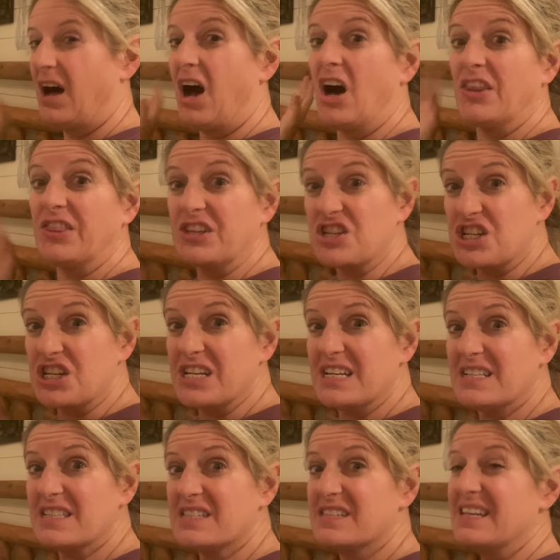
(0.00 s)
On the
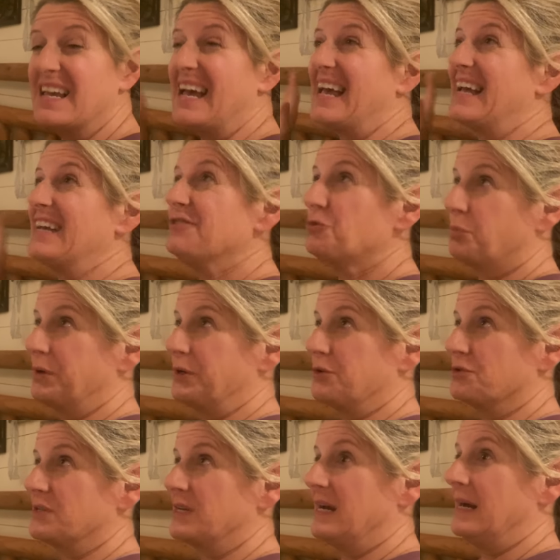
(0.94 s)
sheets, it's
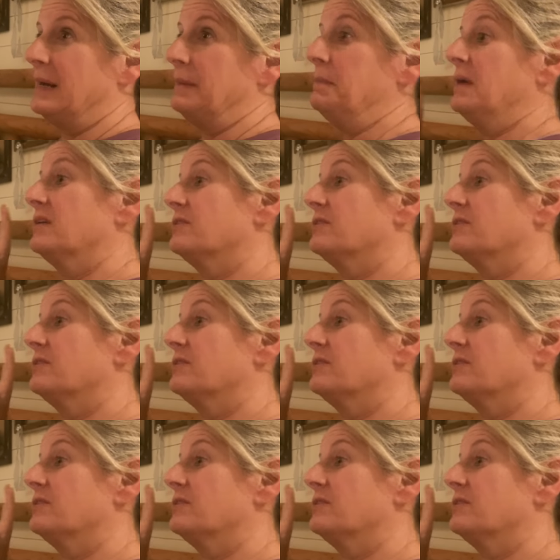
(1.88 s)
winter time.